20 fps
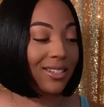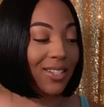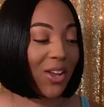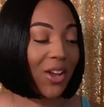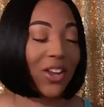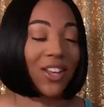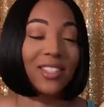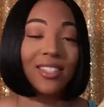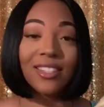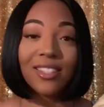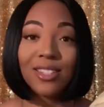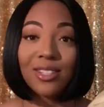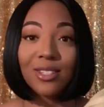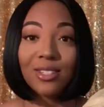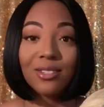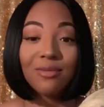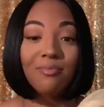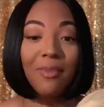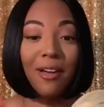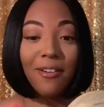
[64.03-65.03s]
of scared because this
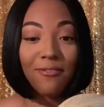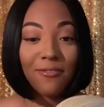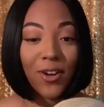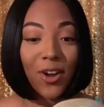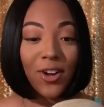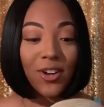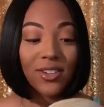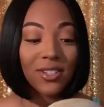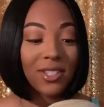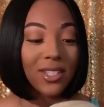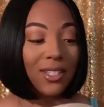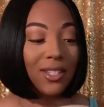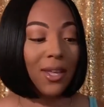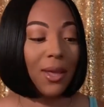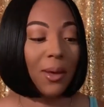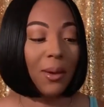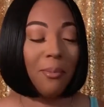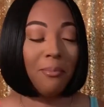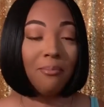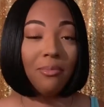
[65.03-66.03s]
is my first
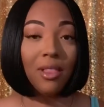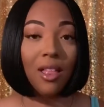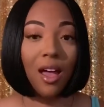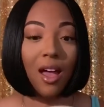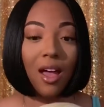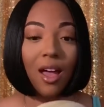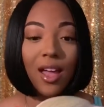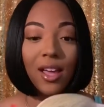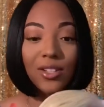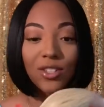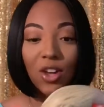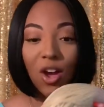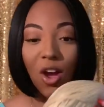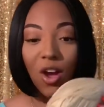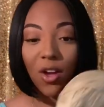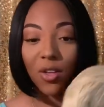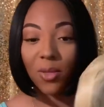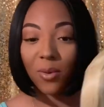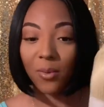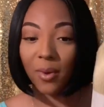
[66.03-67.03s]
blonde,
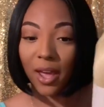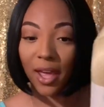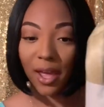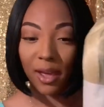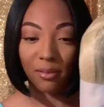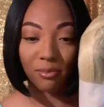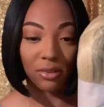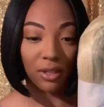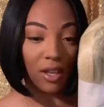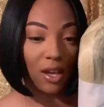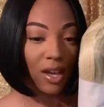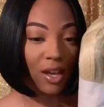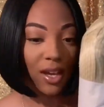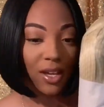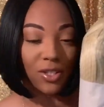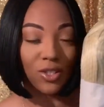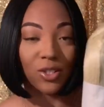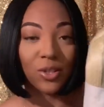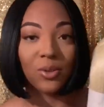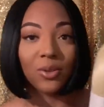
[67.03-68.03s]
all the way
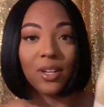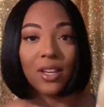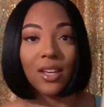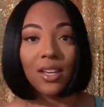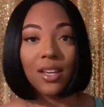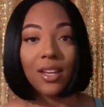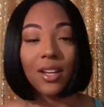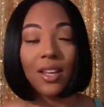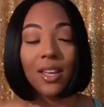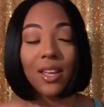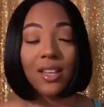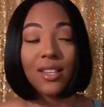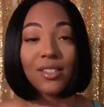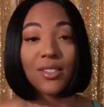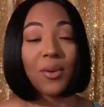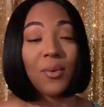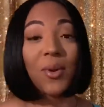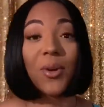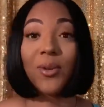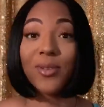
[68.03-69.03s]
blonde unit.
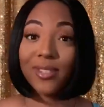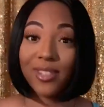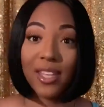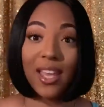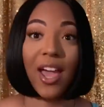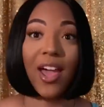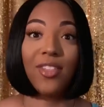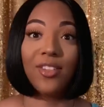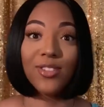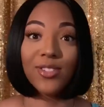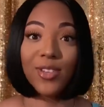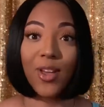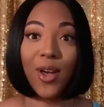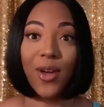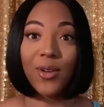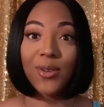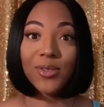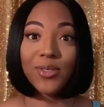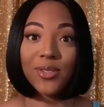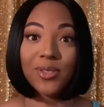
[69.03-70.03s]
So we're gonna see how this
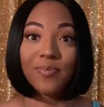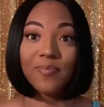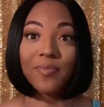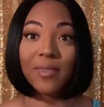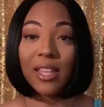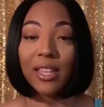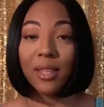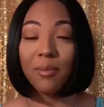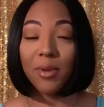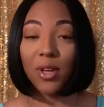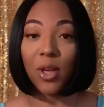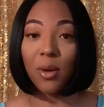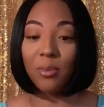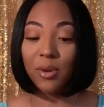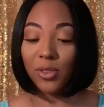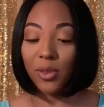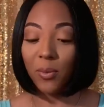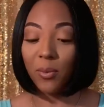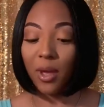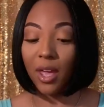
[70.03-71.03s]
goes. Let me go
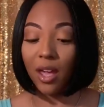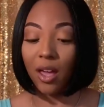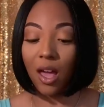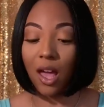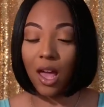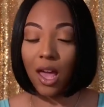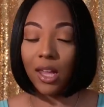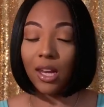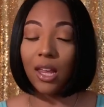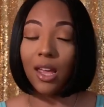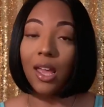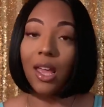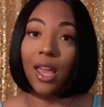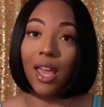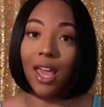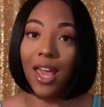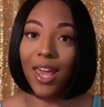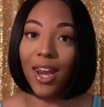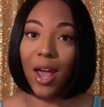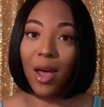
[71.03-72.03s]
put the wig on
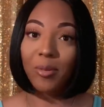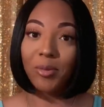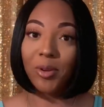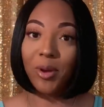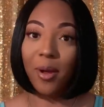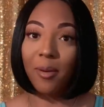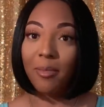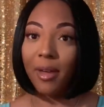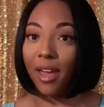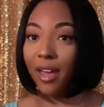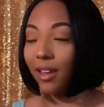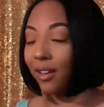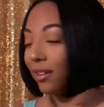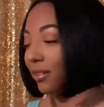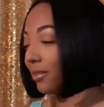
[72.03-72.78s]
and I'll be right back.